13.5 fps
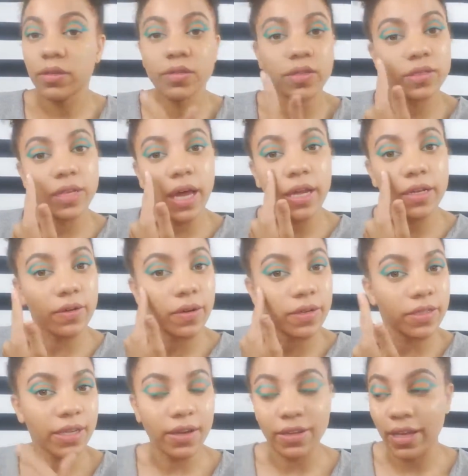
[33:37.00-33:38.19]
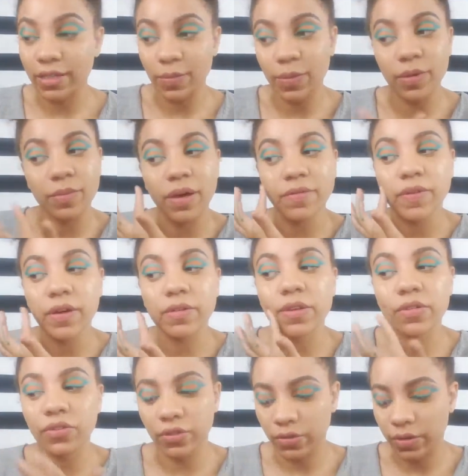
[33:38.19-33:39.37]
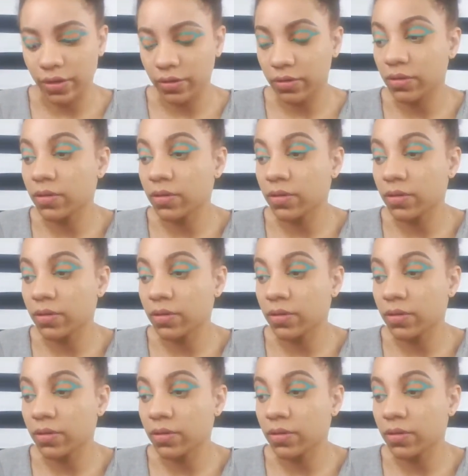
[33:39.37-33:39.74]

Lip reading: Just dot it on. That's how I like to put my foundation on.